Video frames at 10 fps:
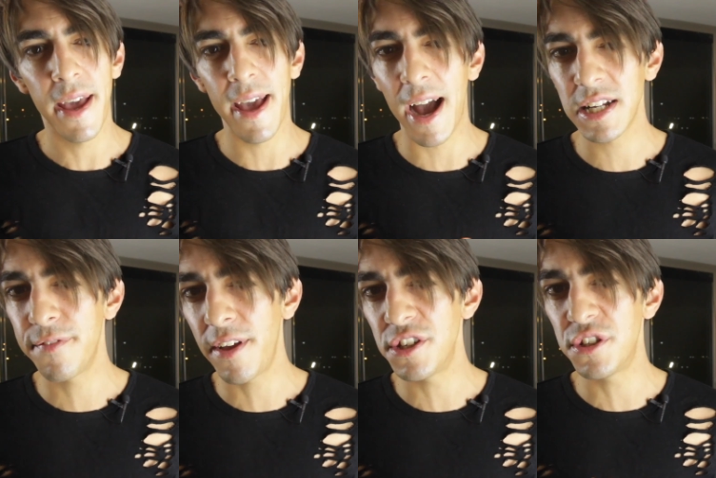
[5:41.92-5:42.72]
It
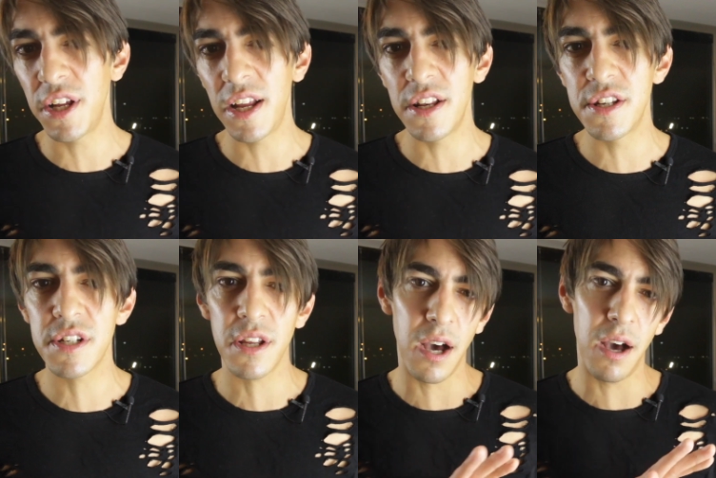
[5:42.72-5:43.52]
activates
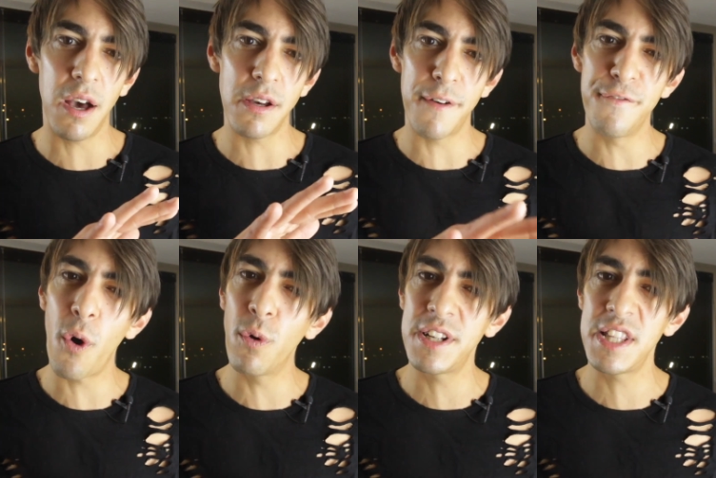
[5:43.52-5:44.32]
genes uh, uh
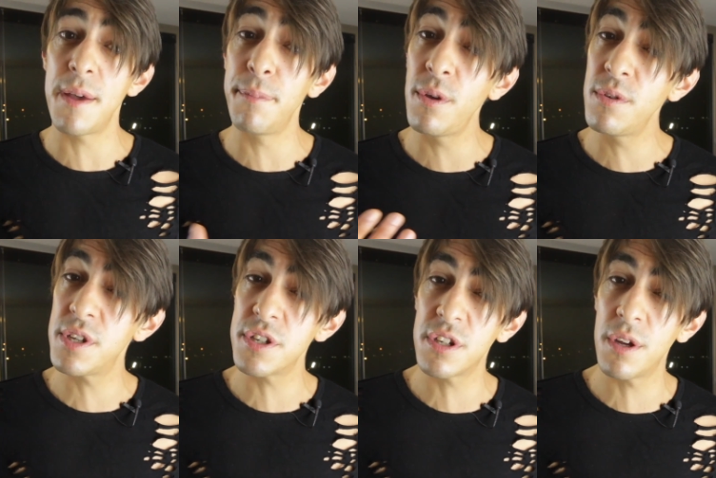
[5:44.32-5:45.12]
involved in the immune
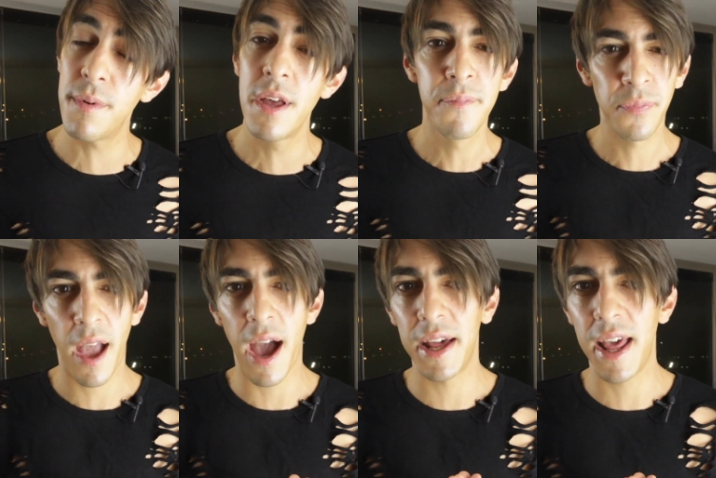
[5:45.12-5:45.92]
system
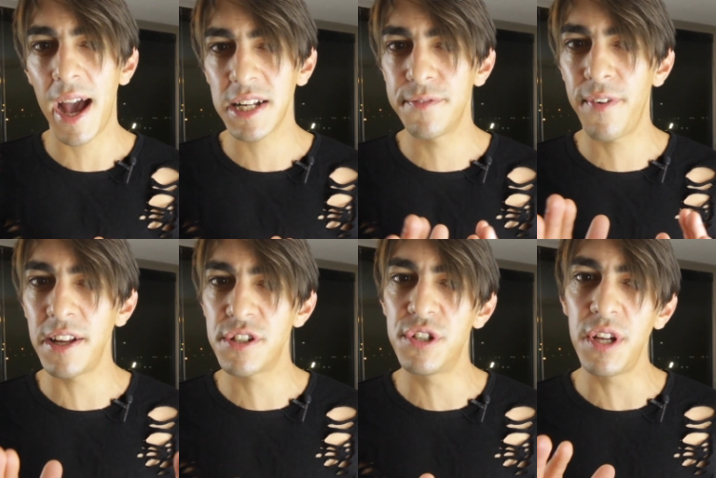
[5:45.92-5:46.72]
and it
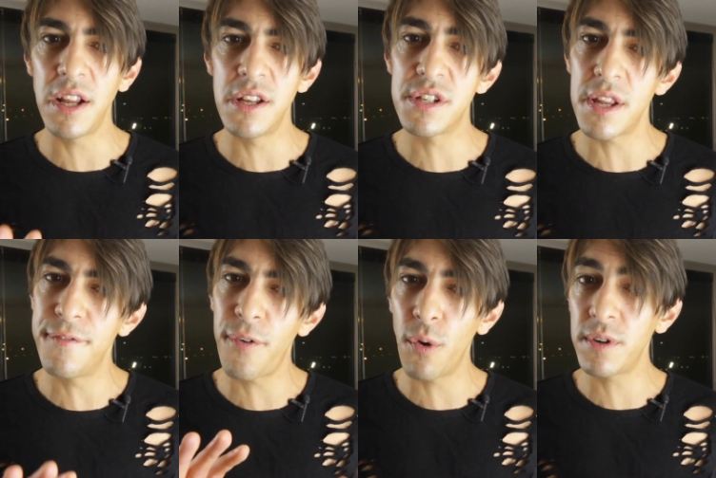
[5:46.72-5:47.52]
activates genes
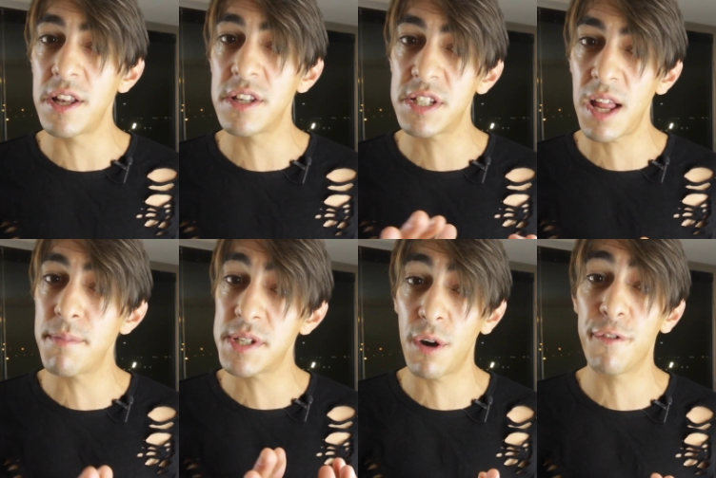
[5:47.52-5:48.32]
involved in
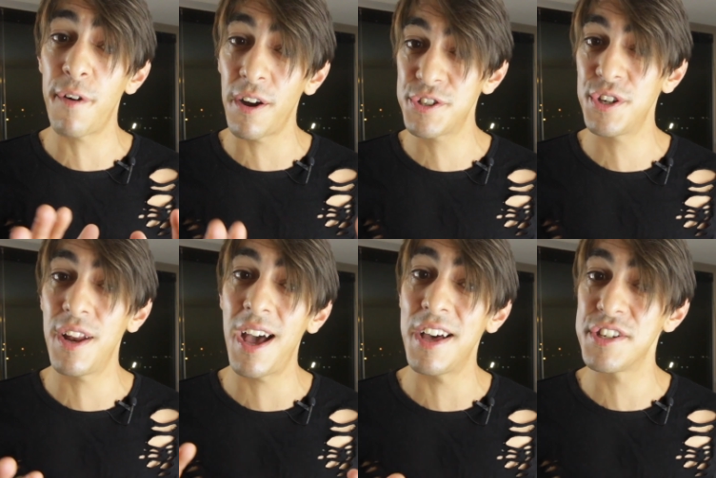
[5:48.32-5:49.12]
stem cell
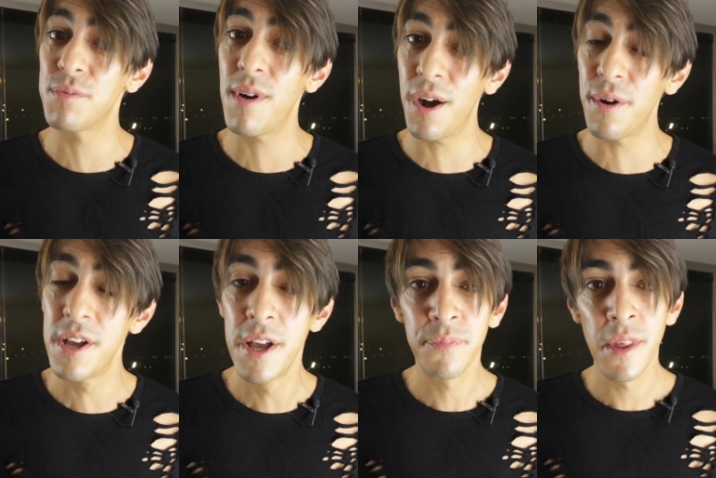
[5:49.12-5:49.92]
function as
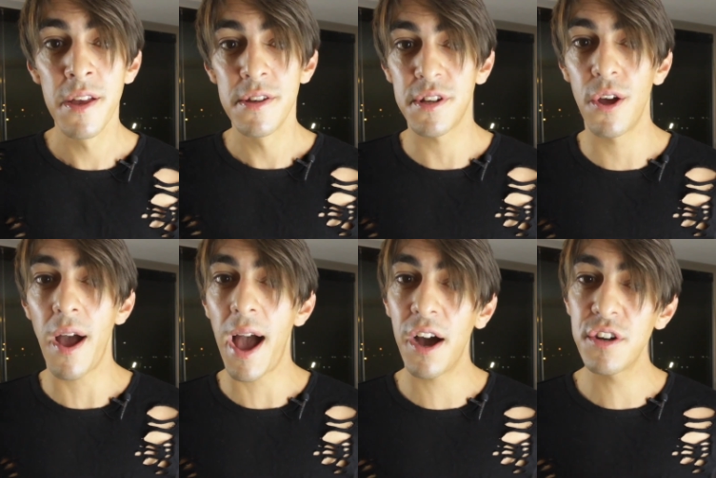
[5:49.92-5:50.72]
well.
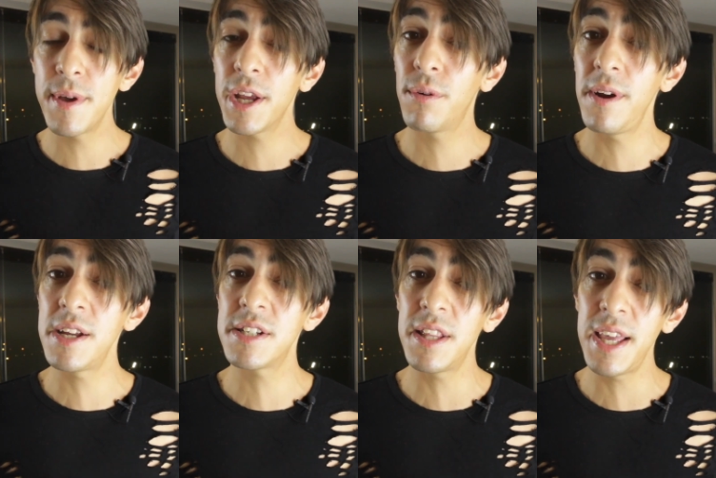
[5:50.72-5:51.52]
So how do we
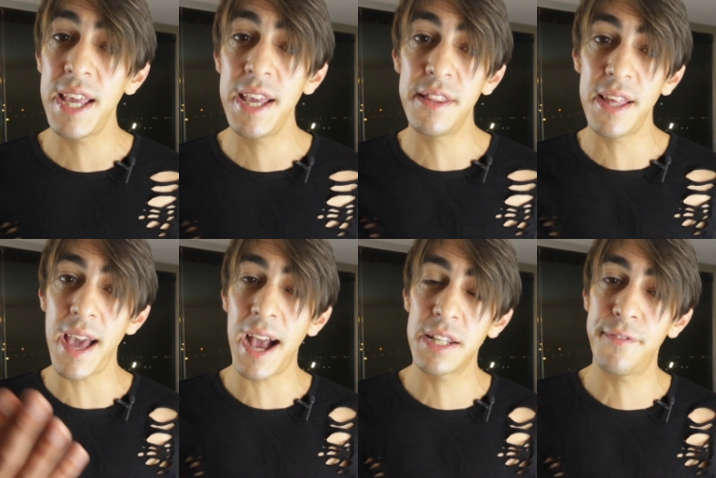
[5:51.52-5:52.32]
increase the,
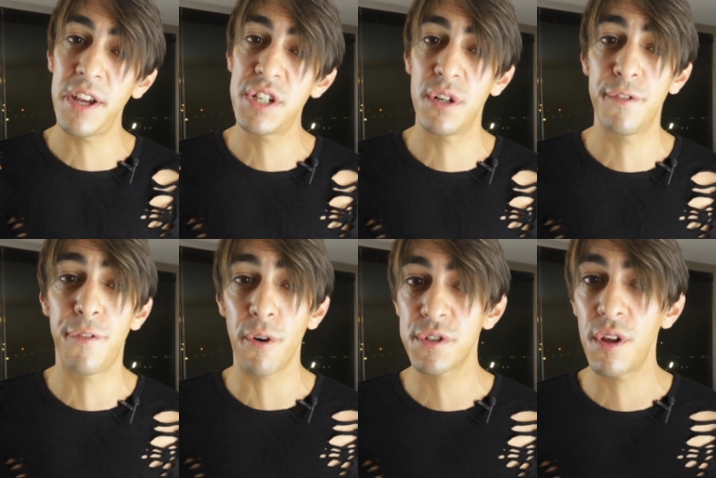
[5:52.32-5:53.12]
the activation of
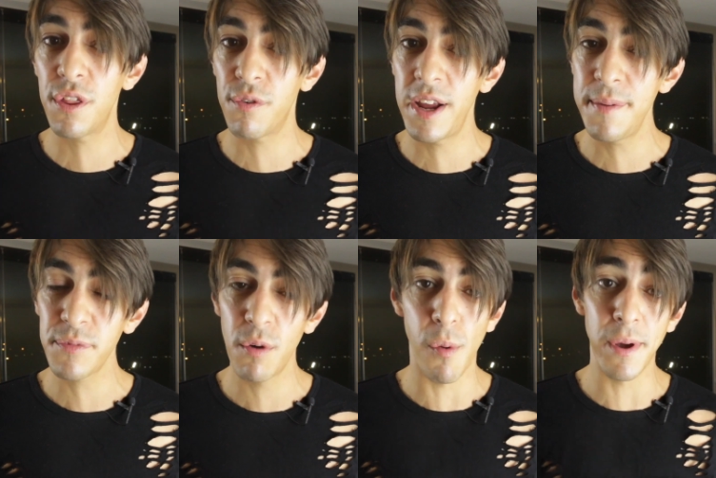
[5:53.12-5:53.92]

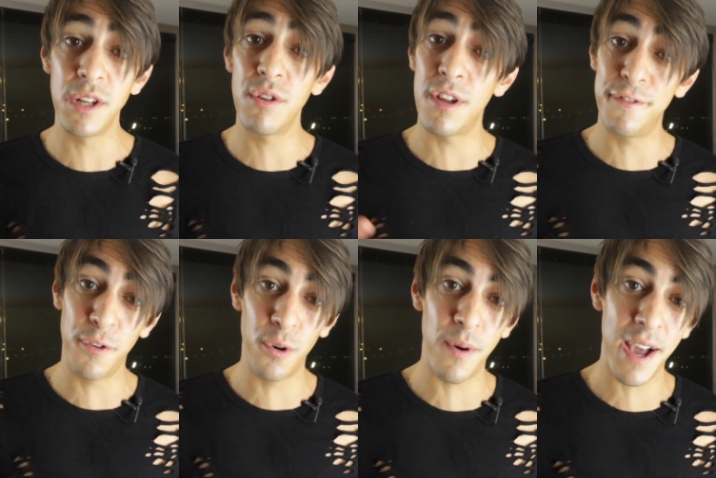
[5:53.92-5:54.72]
FOXO3? Well, we can do it in
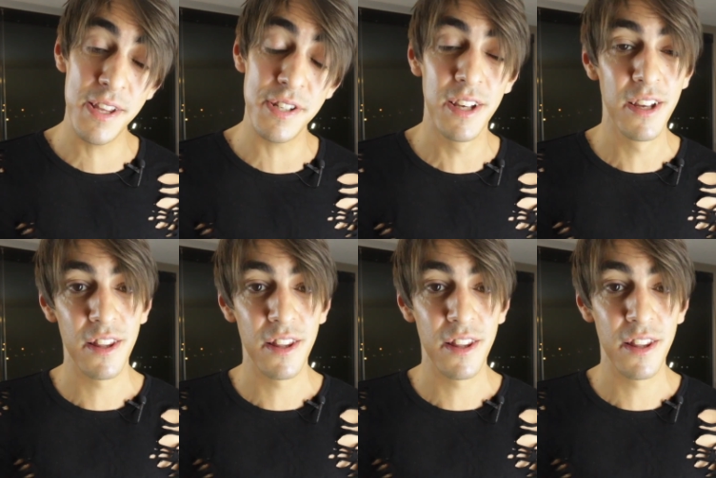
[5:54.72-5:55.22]
four ways.